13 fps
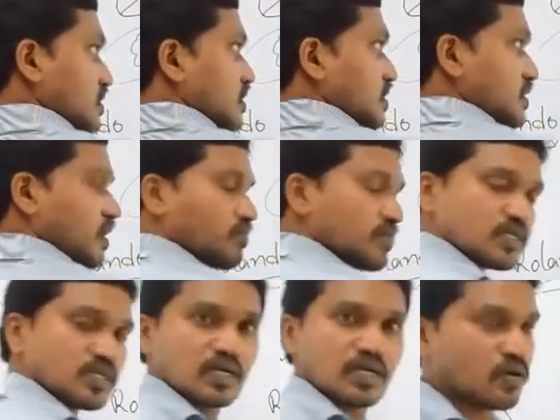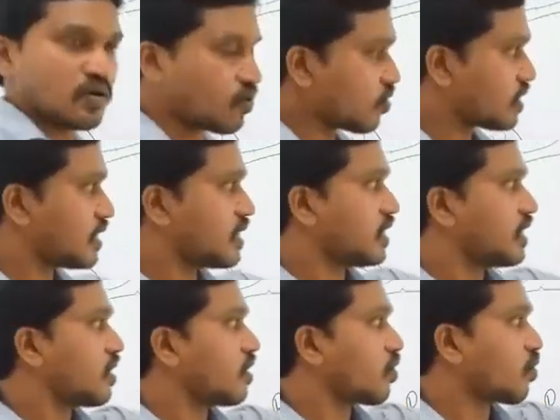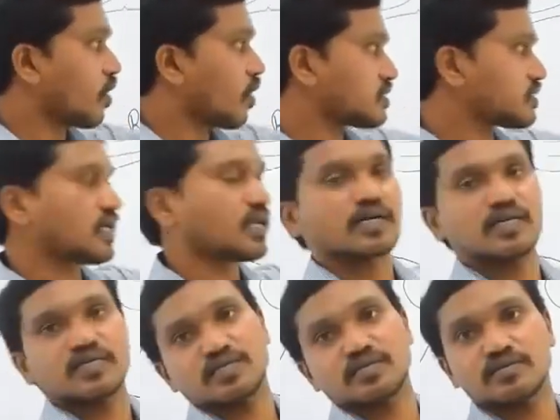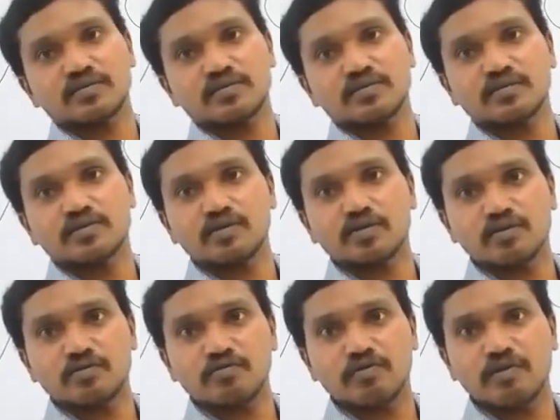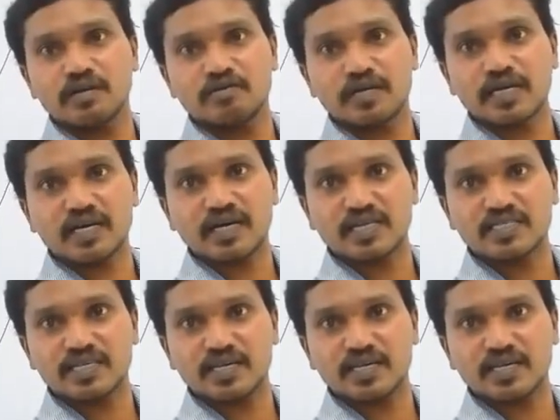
That means only one sulcus we can consider.